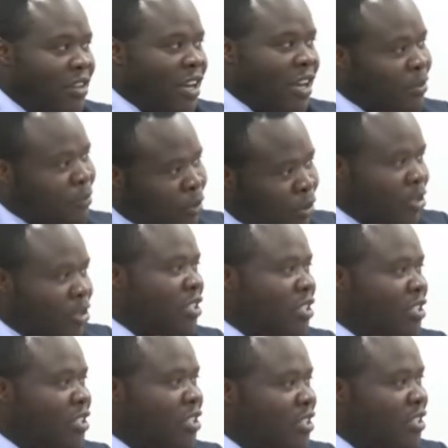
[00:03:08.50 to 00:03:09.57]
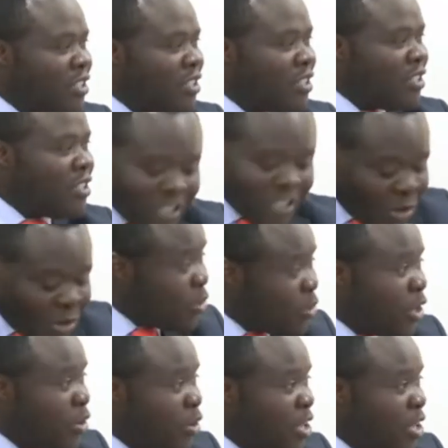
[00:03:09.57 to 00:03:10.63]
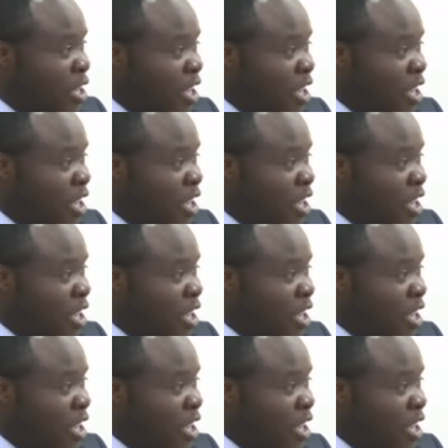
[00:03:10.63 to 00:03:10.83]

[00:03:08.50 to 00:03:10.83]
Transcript: a report. This audit we are doing